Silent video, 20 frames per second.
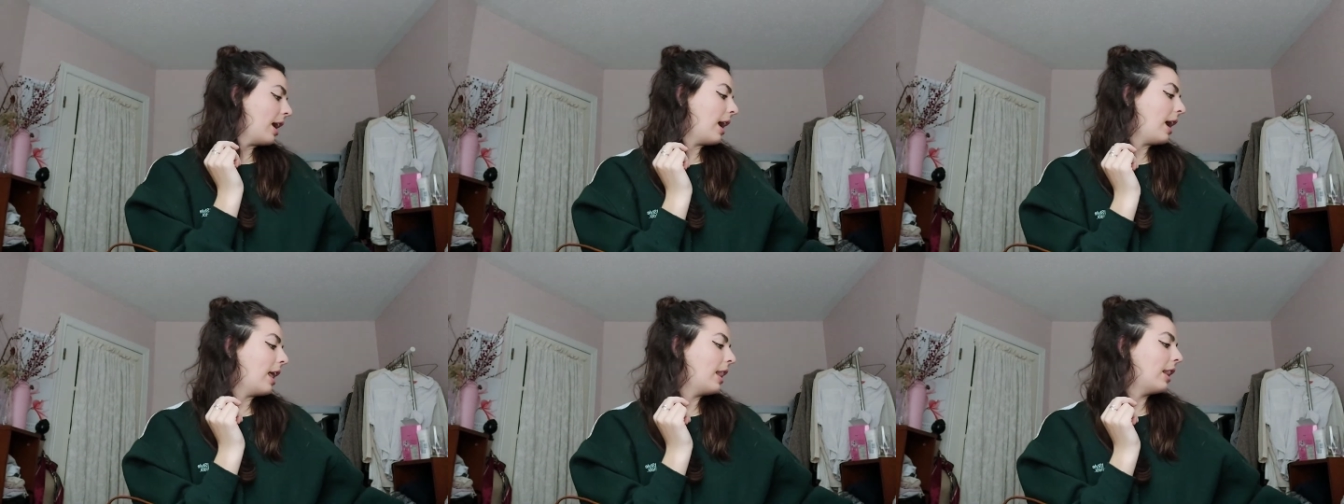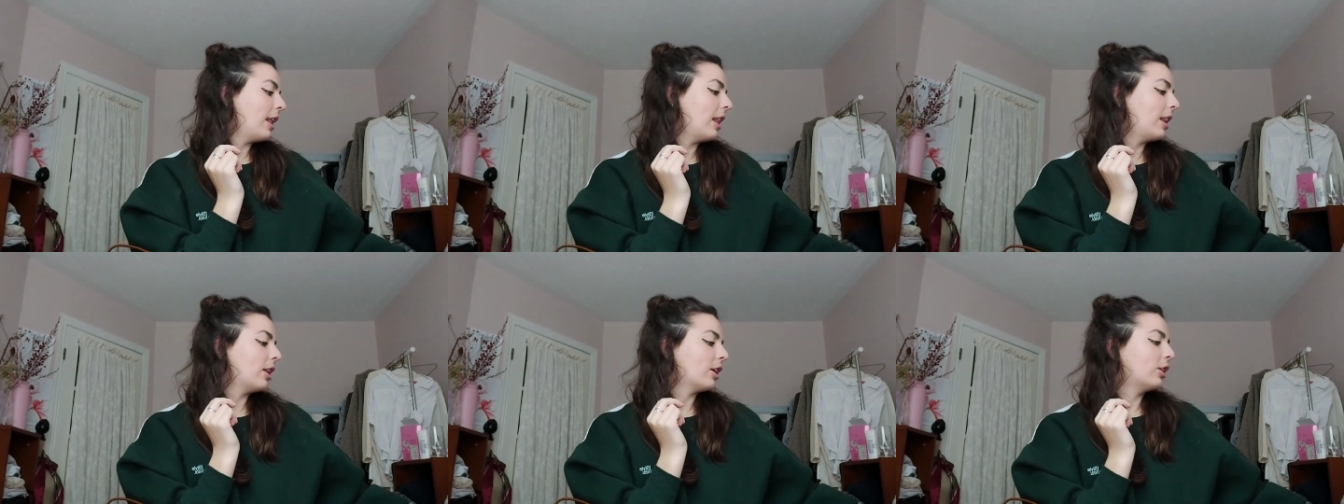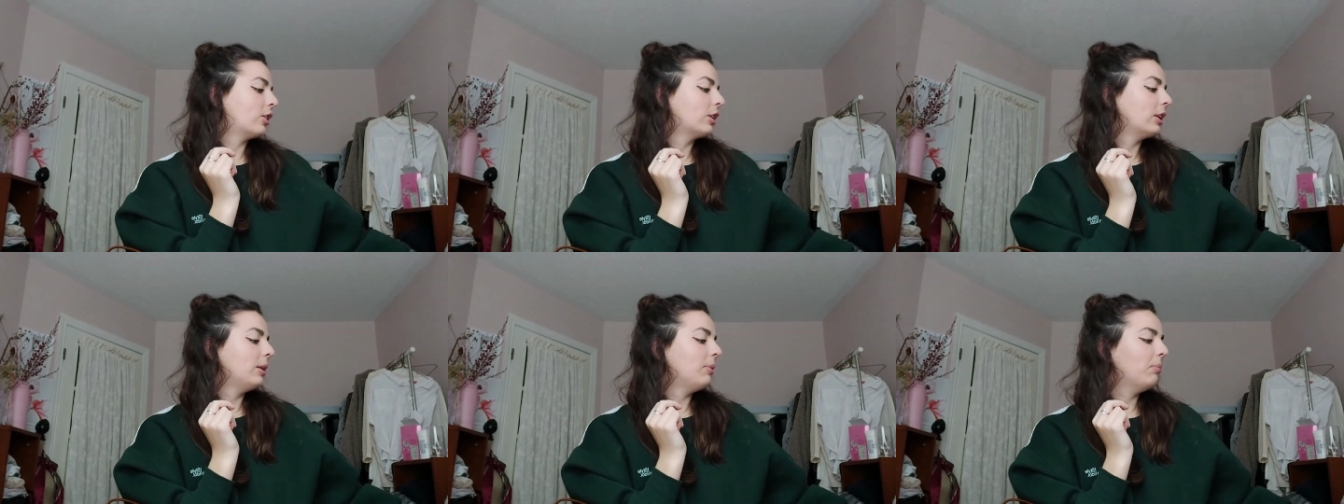And then the
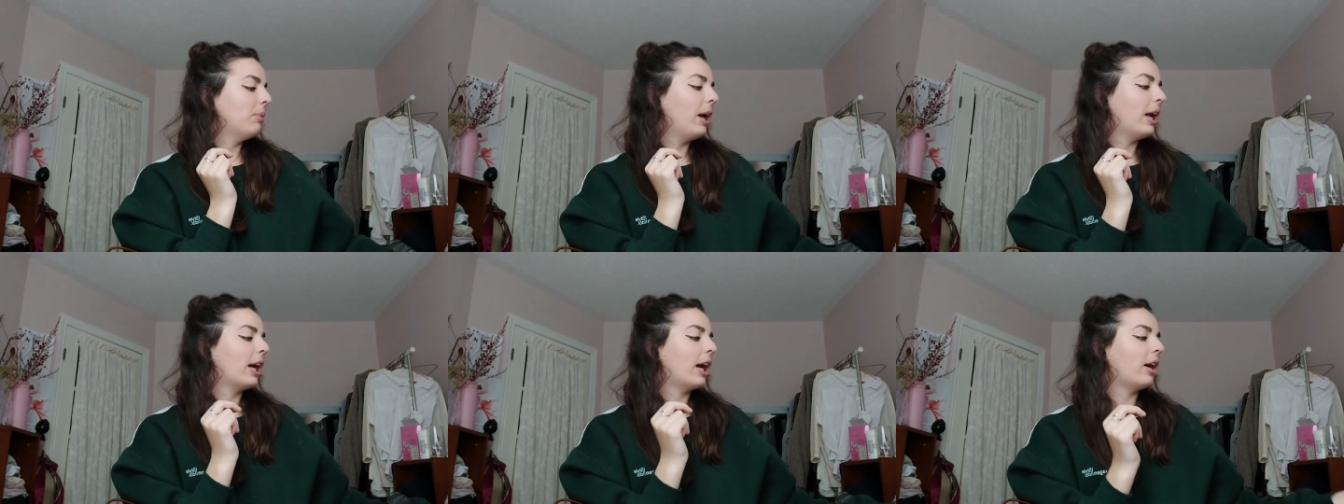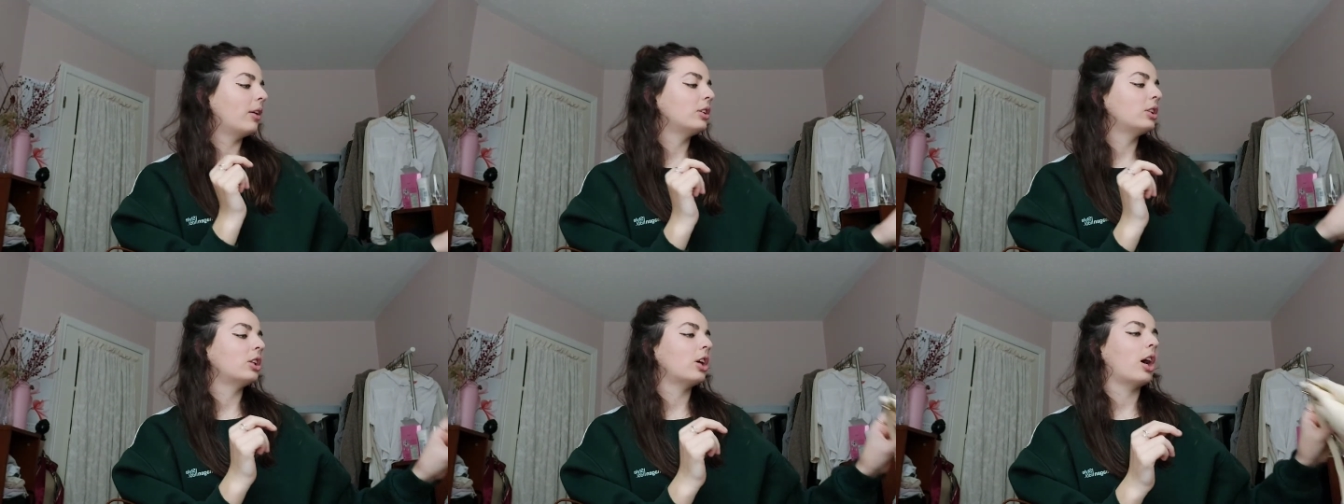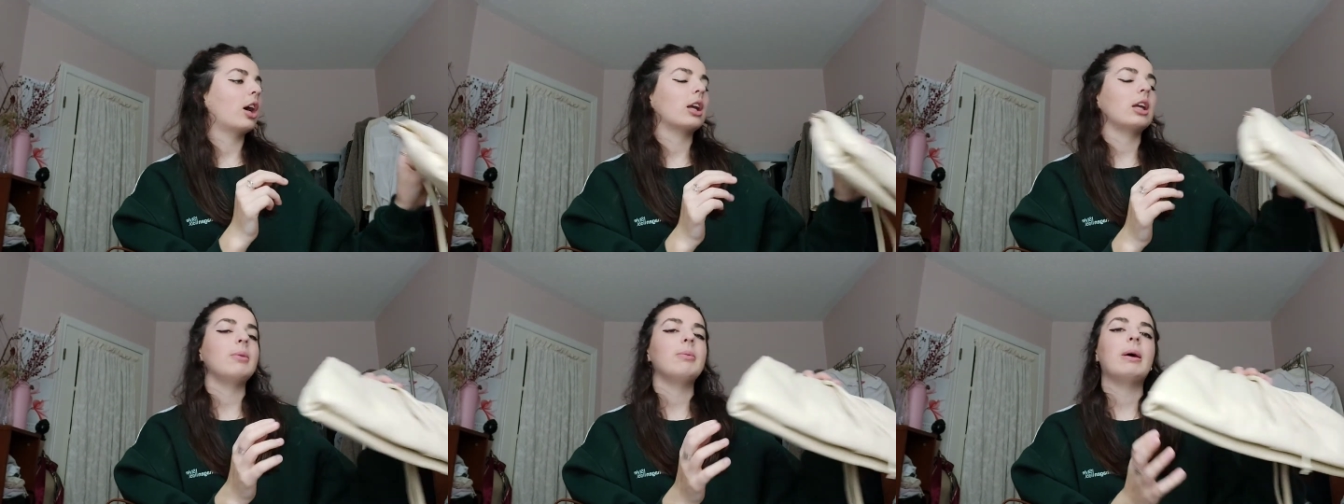cream bag I was
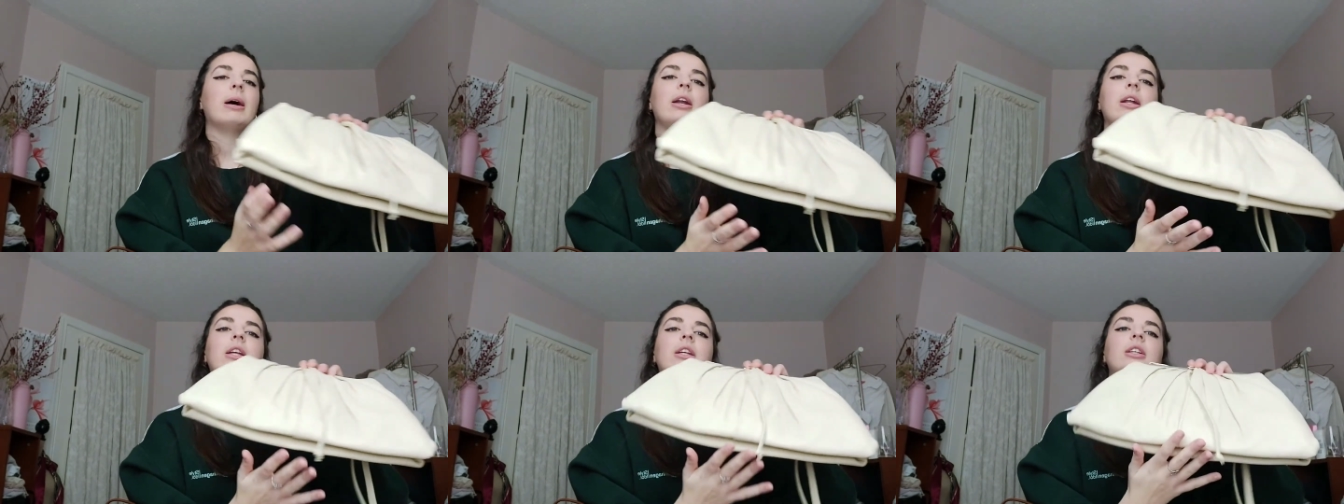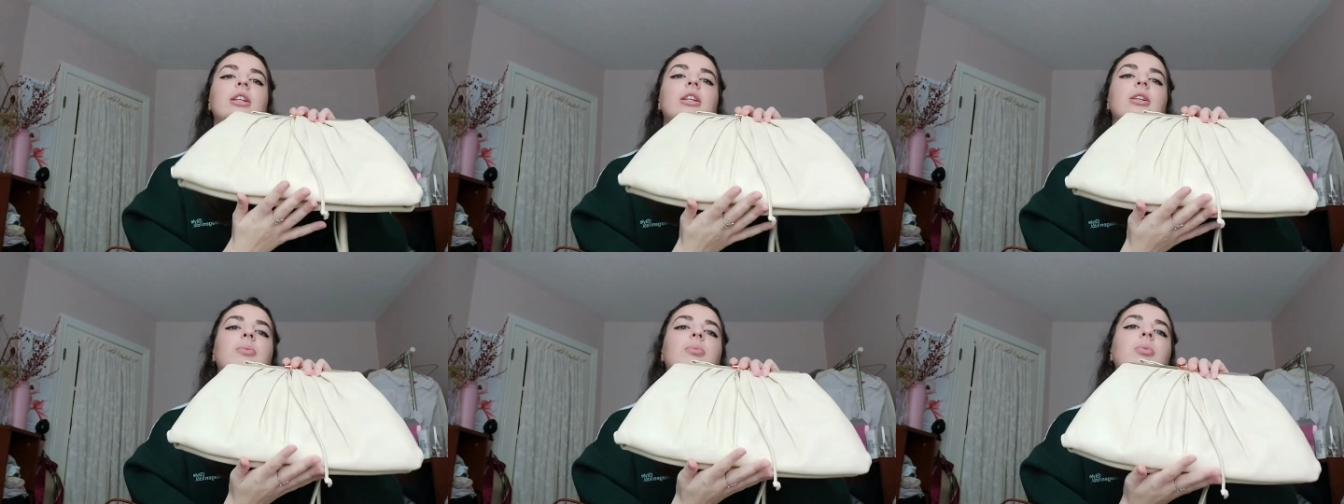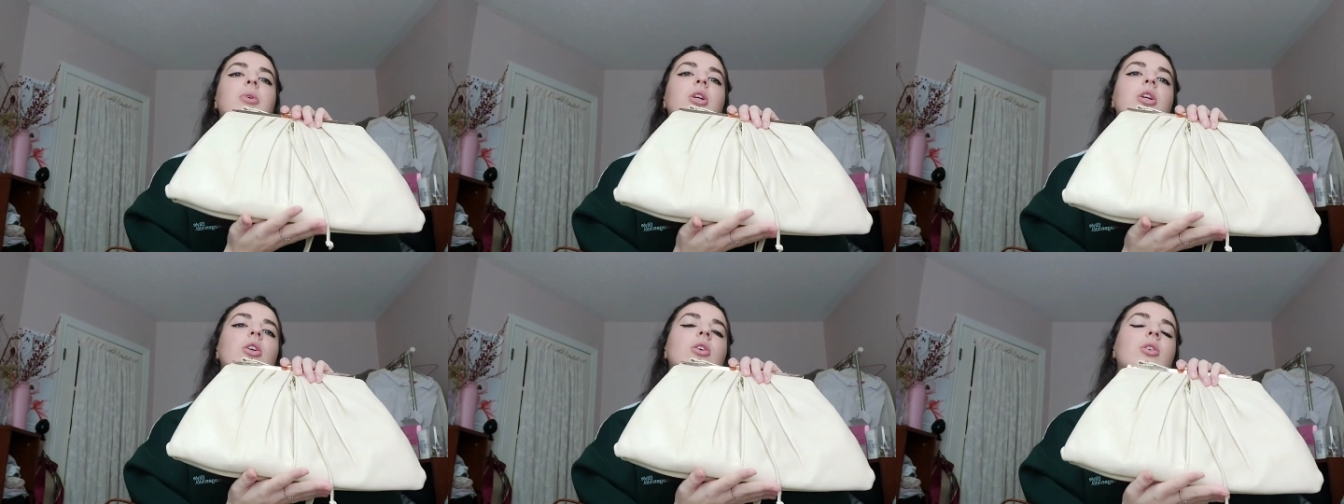talking about is this
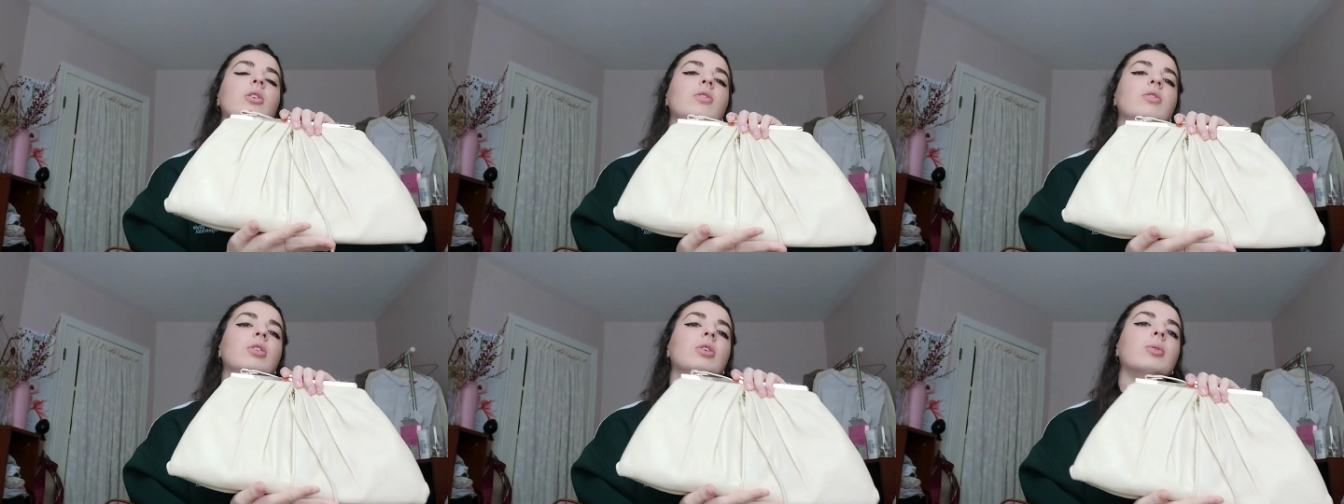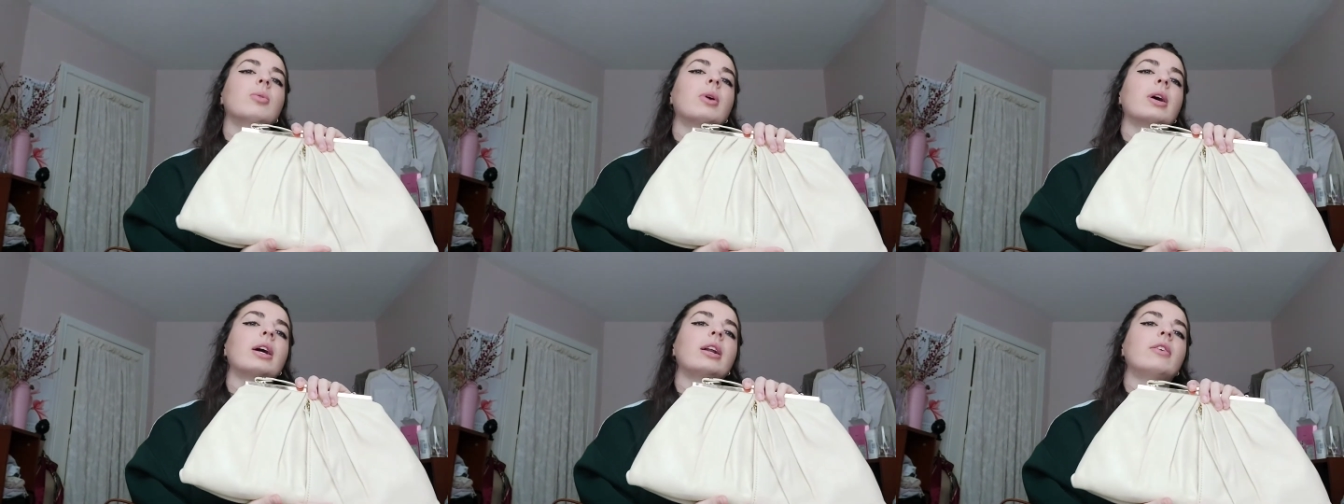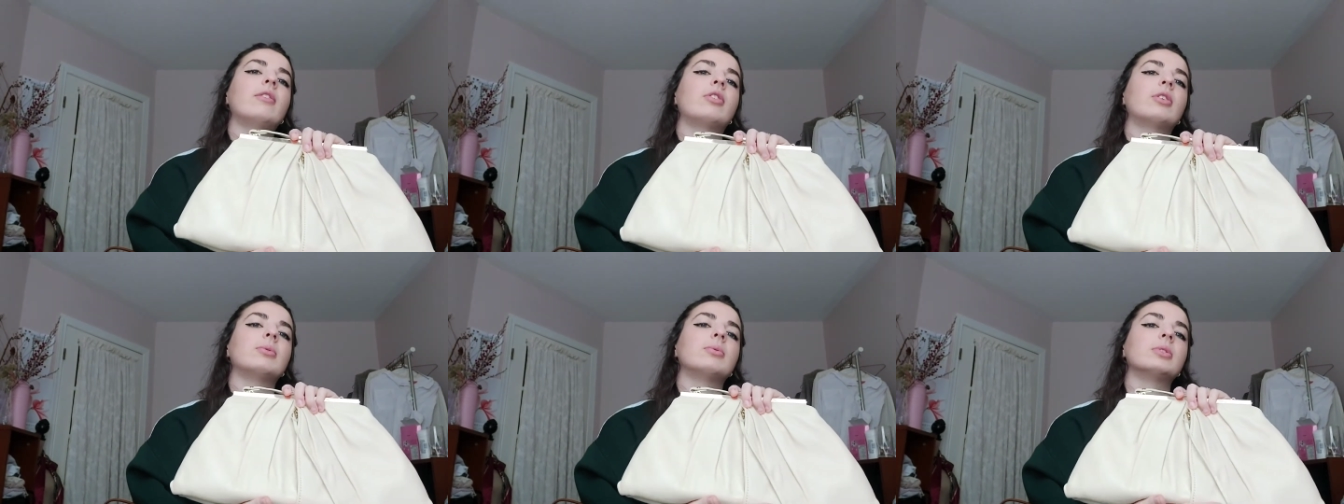beautiful
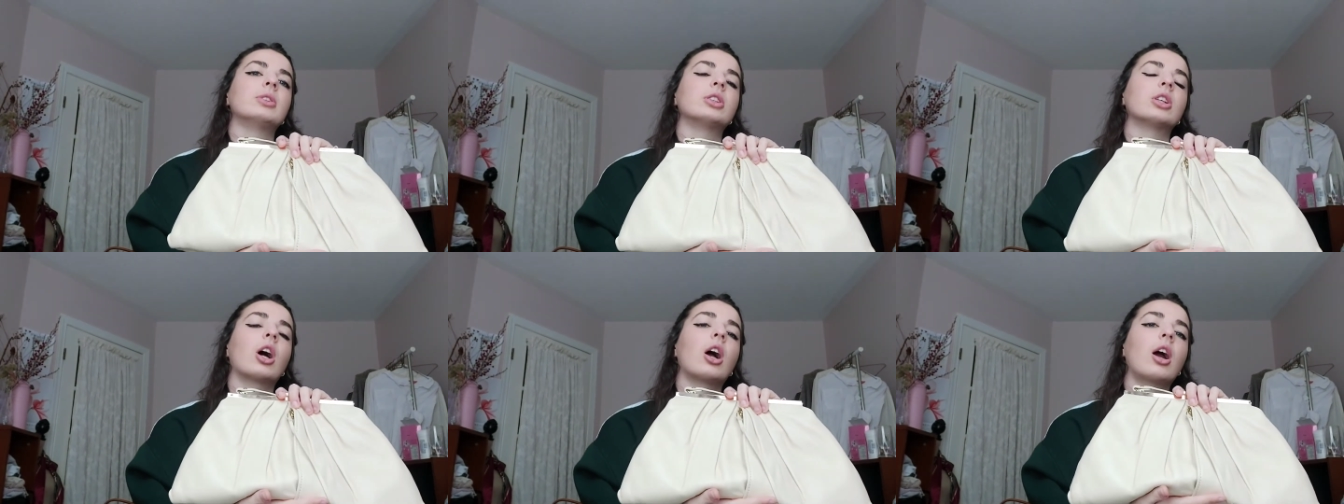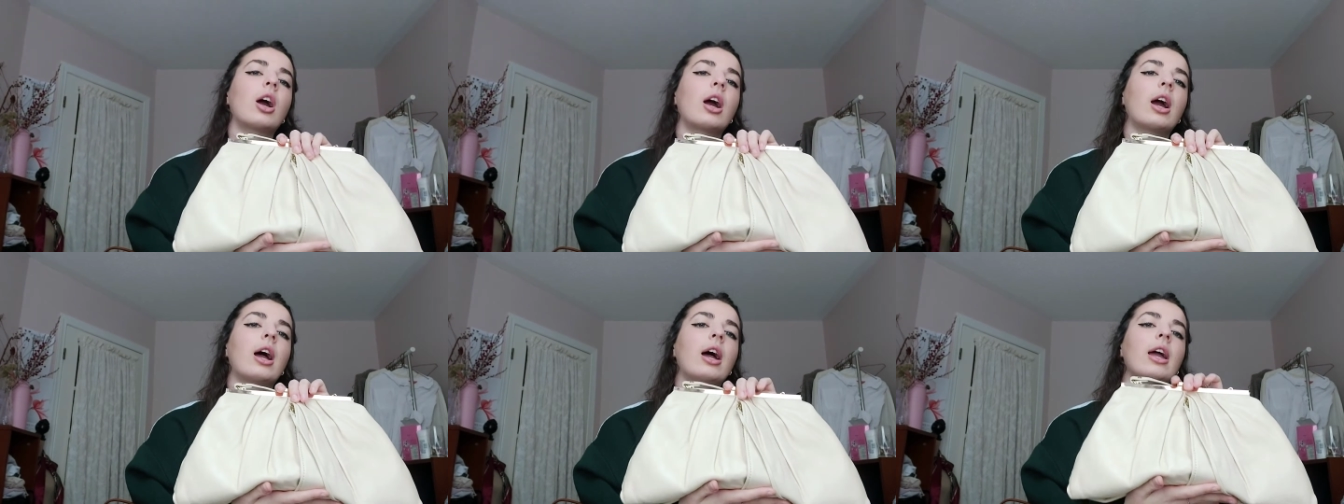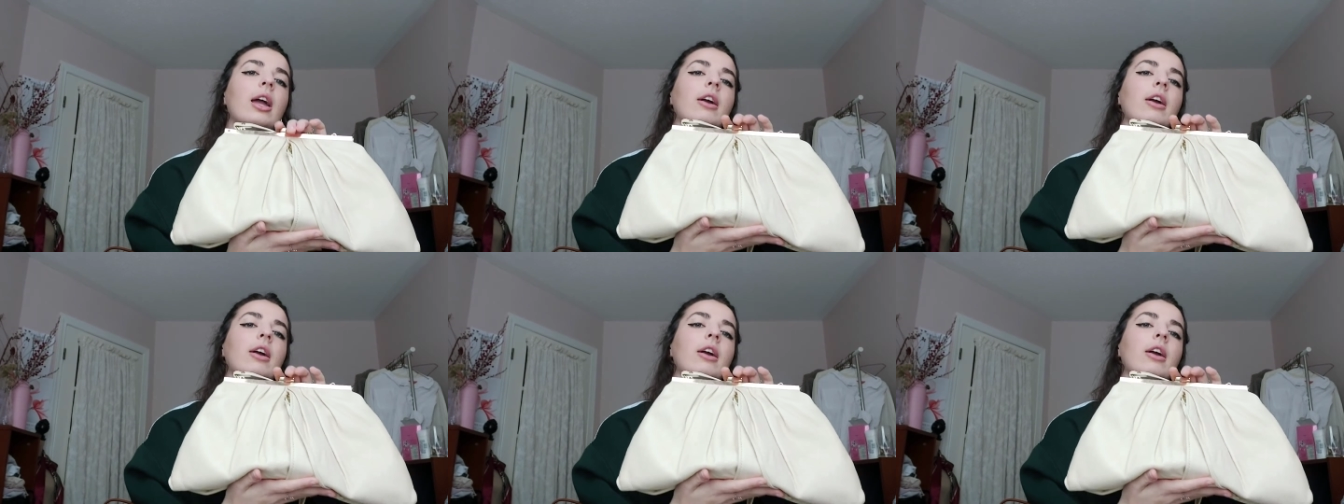one from Zara.